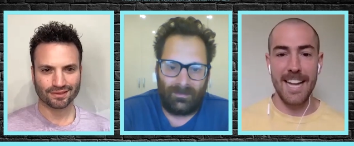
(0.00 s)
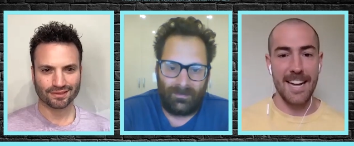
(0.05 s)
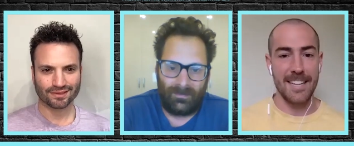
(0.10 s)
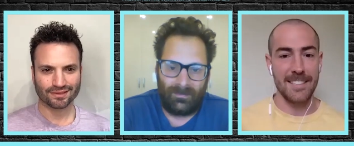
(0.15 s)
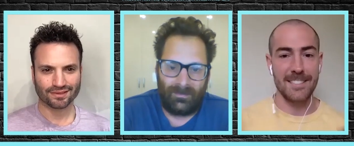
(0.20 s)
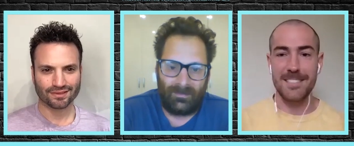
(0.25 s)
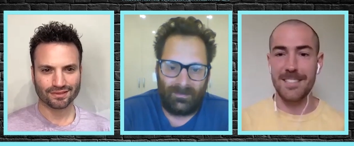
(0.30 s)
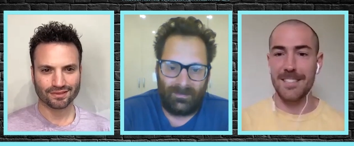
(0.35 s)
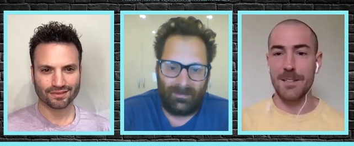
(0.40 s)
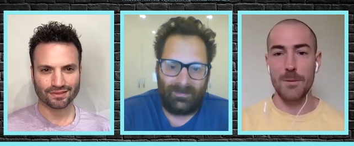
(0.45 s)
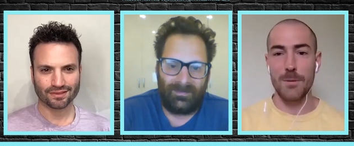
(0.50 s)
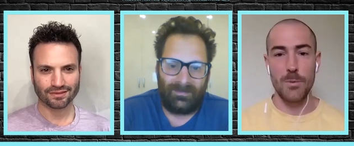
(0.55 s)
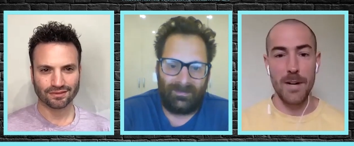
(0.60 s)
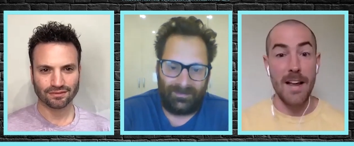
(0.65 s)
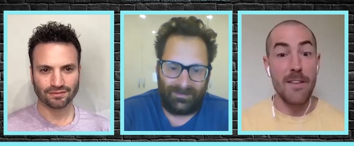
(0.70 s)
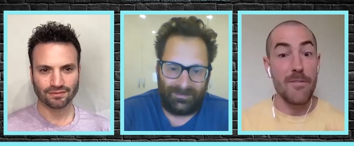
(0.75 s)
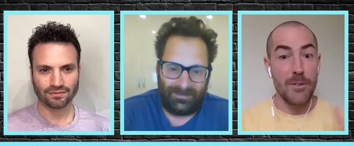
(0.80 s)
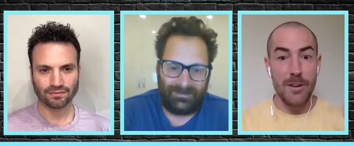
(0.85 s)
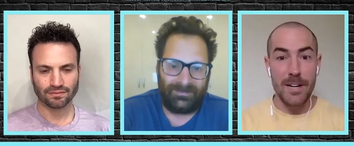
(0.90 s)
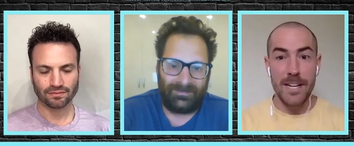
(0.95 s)
Speaker 1: a counselor,
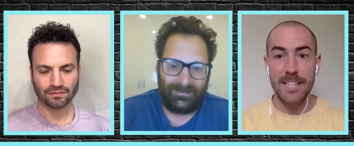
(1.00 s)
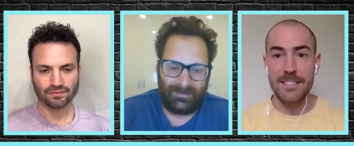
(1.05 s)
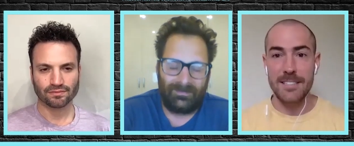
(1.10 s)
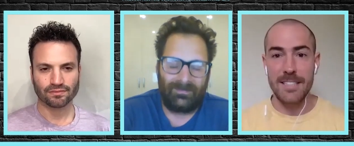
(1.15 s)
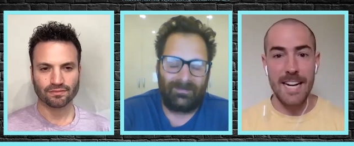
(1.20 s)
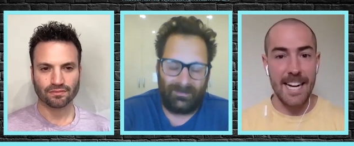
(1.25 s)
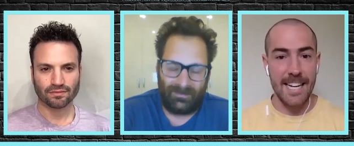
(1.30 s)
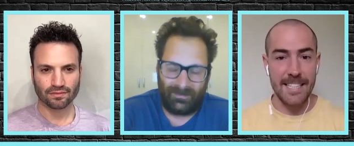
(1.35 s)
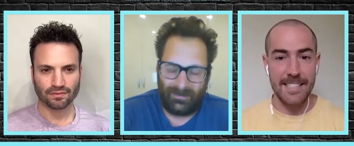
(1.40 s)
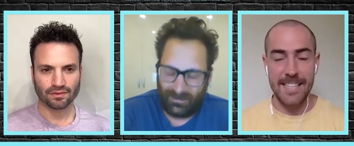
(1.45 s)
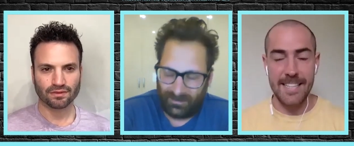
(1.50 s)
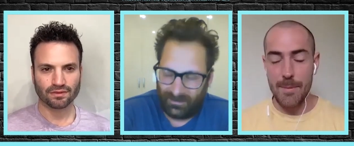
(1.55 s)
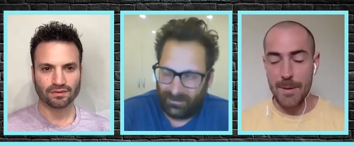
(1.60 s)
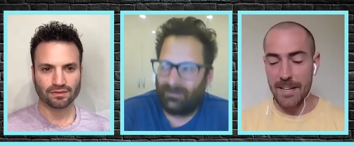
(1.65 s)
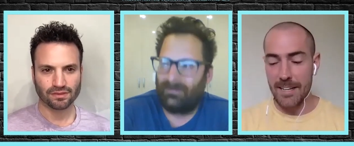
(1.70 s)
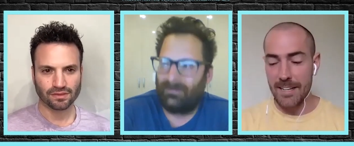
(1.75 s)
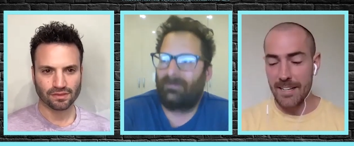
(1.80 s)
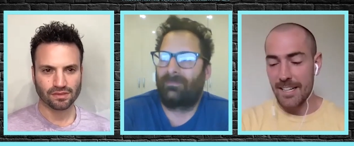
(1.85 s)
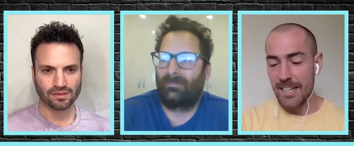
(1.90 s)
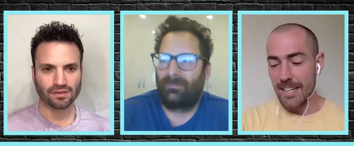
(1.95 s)
whatever it is, an
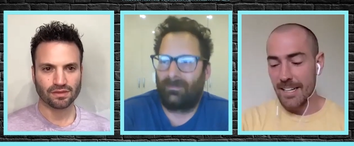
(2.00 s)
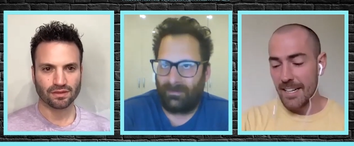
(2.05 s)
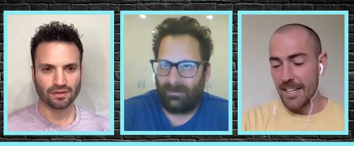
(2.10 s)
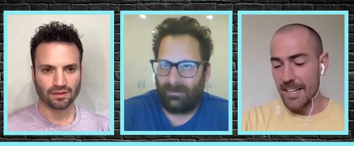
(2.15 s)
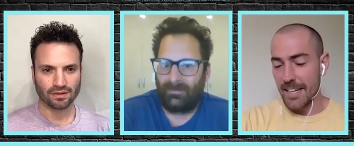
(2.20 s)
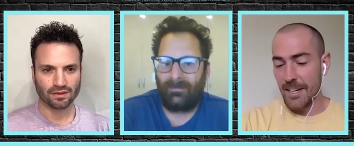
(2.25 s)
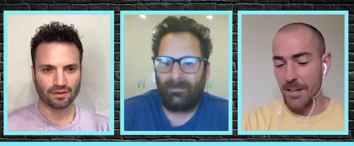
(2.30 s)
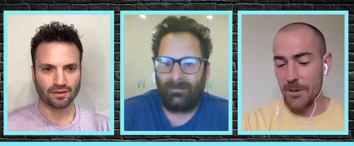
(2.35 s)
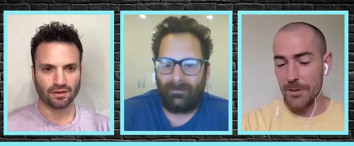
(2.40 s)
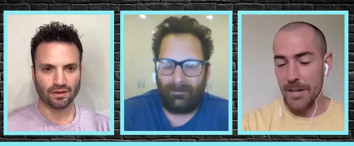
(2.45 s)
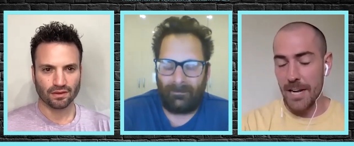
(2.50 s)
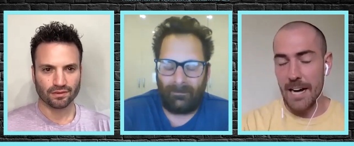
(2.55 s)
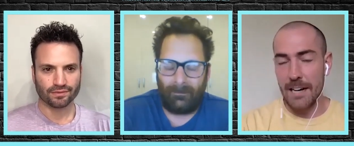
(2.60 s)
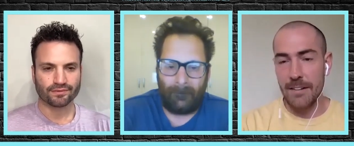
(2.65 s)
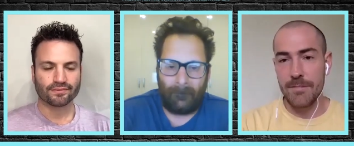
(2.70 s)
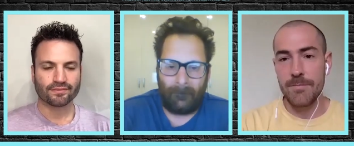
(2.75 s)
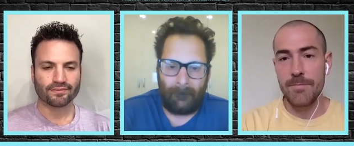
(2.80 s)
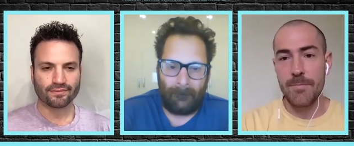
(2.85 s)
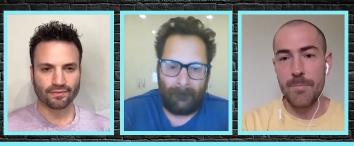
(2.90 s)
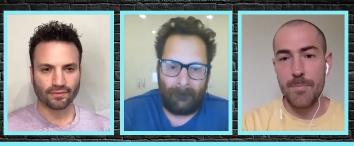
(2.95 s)
academic, you know,
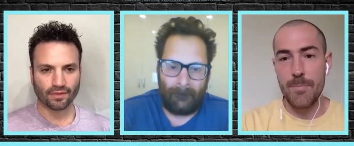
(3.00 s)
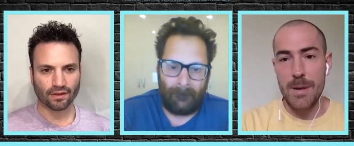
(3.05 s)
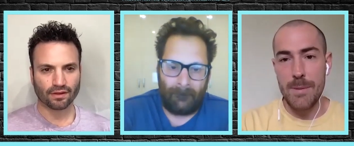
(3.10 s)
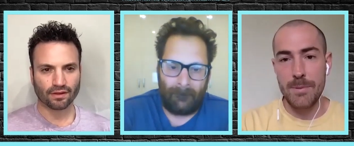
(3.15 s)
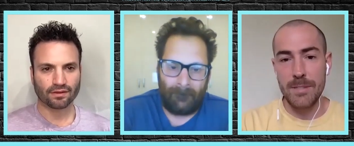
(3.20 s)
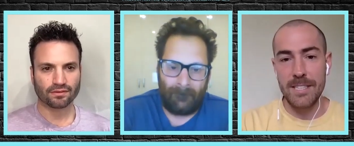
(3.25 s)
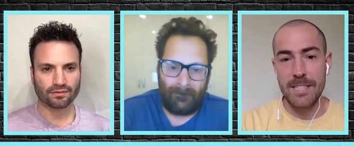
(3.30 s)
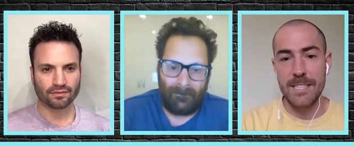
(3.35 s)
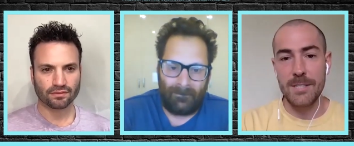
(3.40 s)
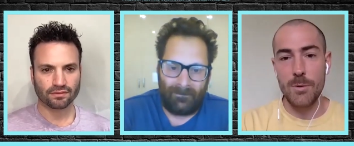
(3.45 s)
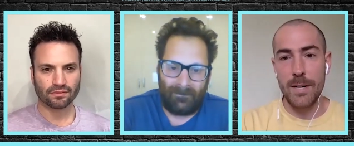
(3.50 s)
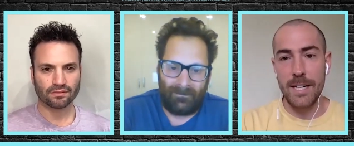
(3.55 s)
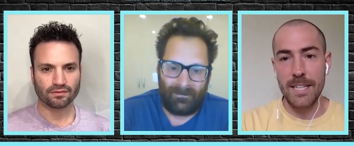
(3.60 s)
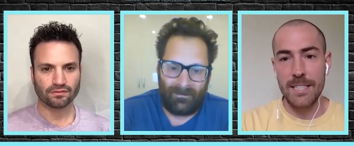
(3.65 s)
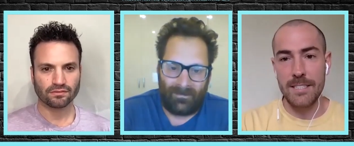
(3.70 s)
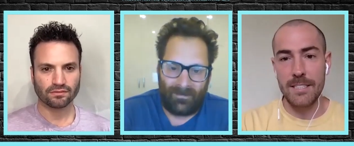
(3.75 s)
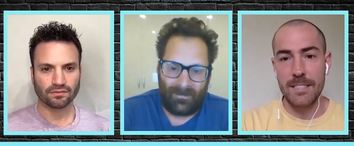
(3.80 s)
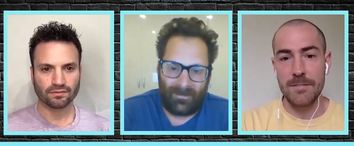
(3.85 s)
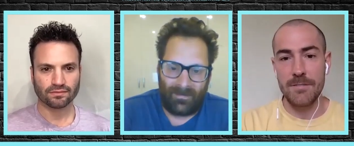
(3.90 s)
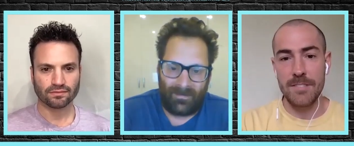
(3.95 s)
young people in their
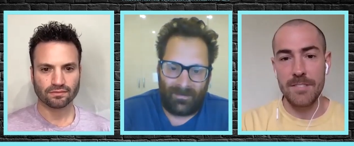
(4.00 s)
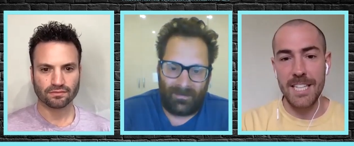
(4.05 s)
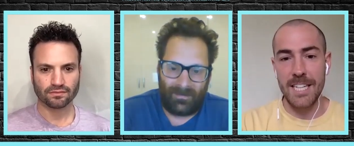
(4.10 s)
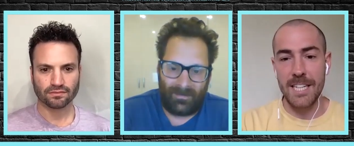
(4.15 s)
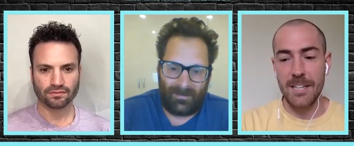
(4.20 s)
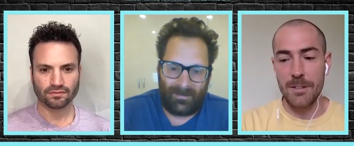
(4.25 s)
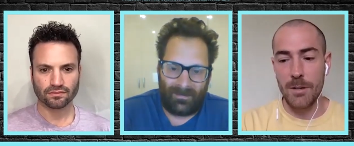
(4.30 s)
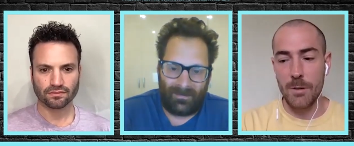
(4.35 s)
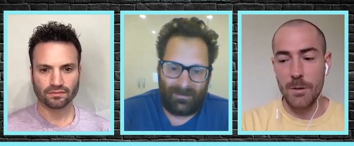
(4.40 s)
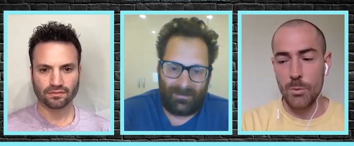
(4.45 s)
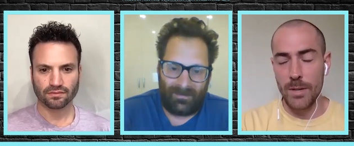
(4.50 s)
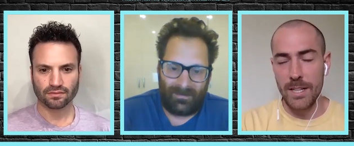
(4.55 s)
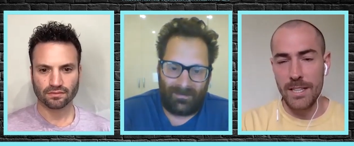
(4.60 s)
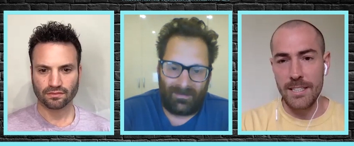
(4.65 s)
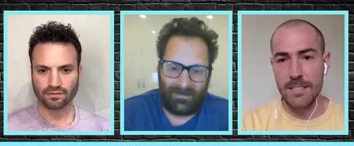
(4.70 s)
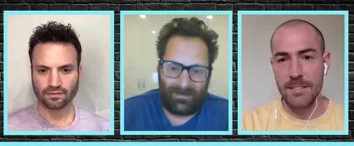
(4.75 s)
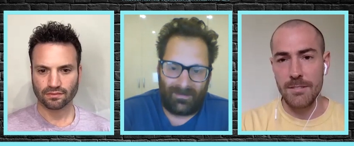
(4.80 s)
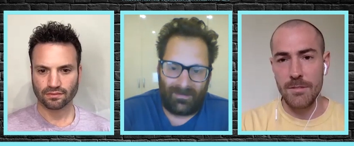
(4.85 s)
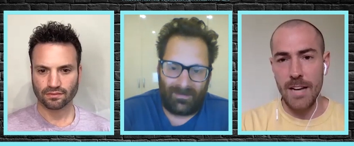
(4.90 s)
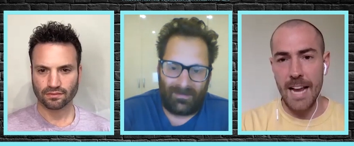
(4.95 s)
20s and, you know,
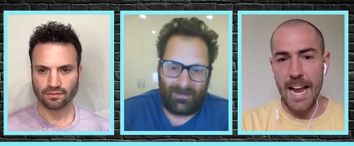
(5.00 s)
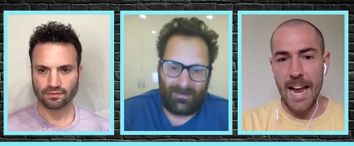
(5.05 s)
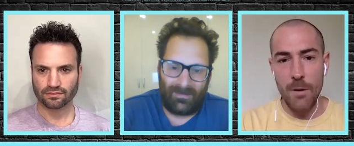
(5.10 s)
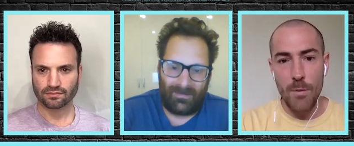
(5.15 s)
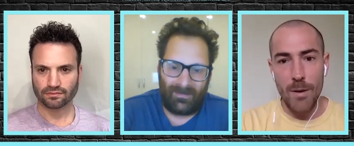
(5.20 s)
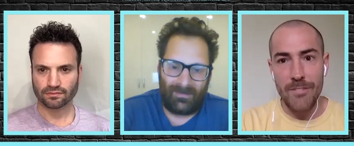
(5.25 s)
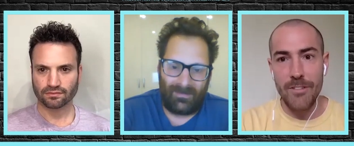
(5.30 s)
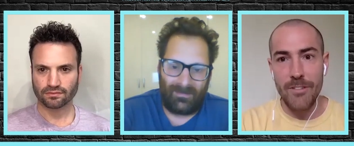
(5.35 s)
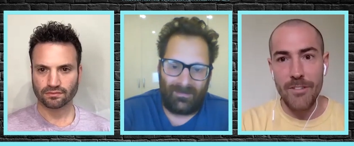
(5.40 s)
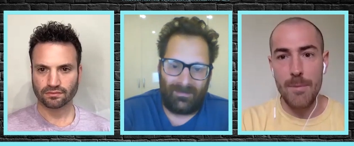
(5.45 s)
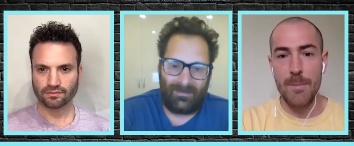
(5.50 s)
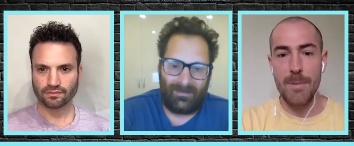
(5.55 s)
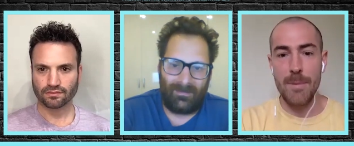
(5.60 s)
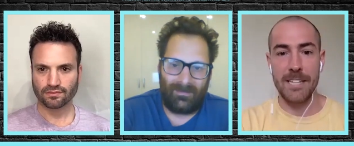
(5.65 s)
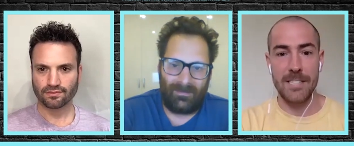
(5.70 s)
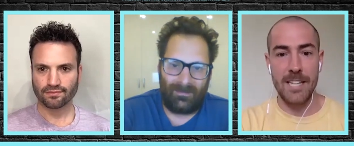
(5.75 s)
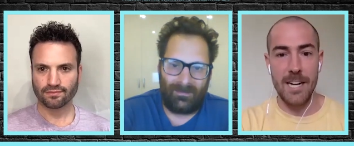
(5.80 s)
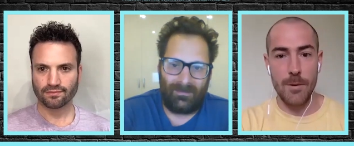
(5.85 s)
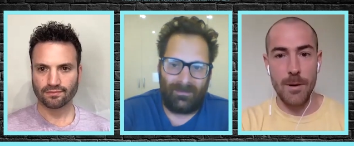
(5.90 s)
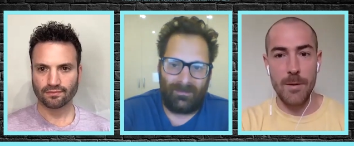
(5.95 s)
really, how do I find my
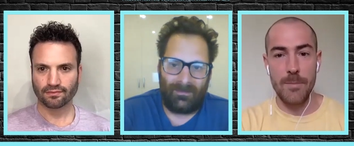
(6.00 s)
passion?